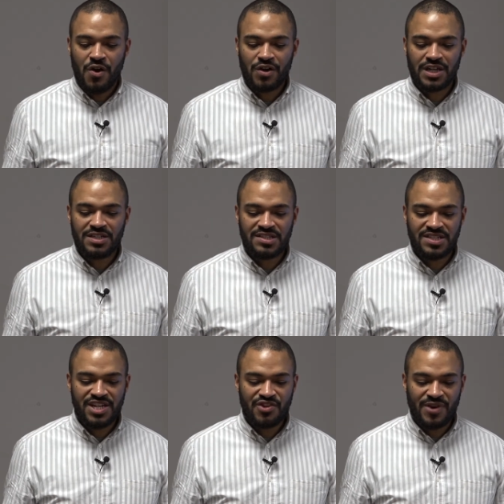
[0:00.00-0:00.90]
not
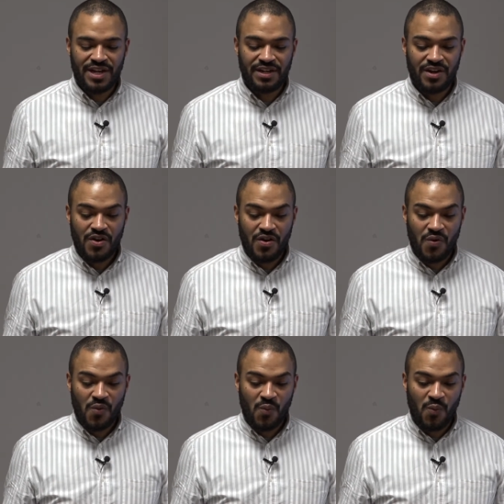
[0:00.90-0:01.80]
considering
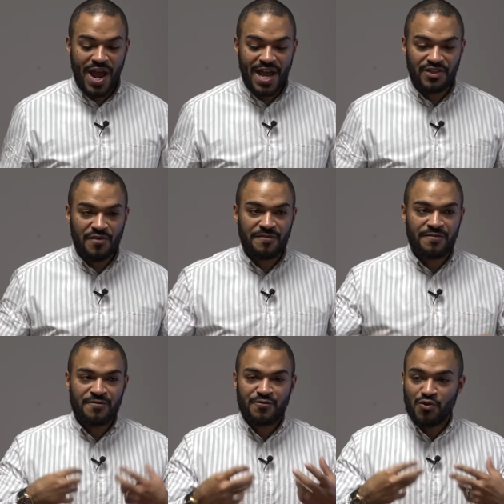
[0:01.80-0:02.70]
where the
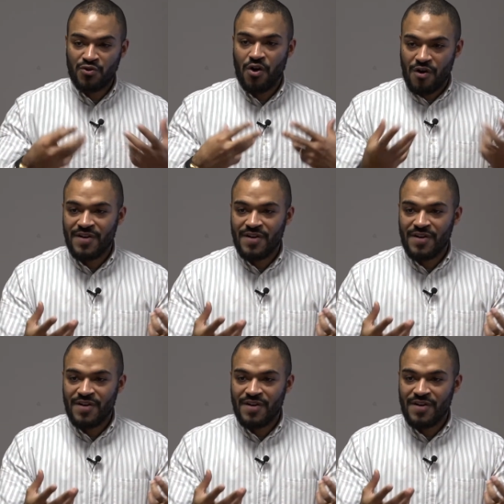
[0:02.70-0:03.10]
fruit